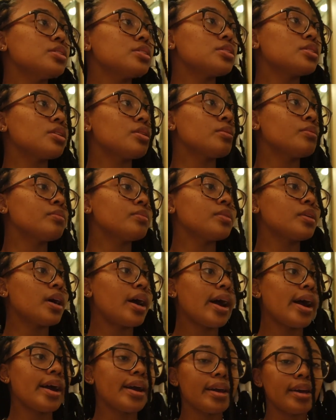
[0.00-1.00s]
So
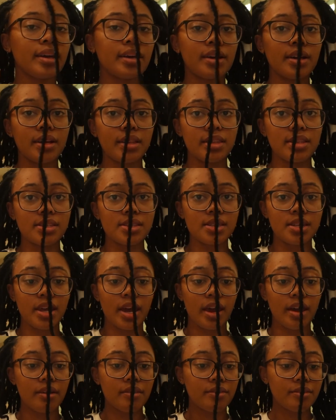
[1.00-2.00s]
I cut this in
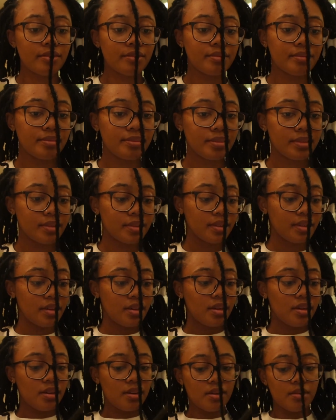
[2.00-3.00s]
half
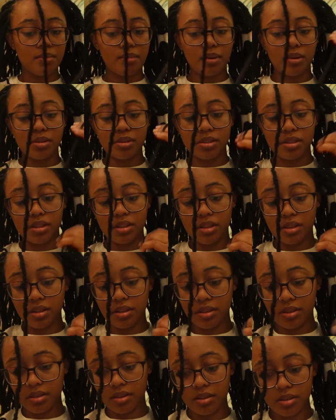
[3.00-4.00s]
personally.
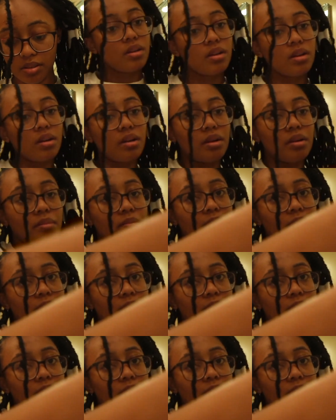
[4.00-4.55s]
All right.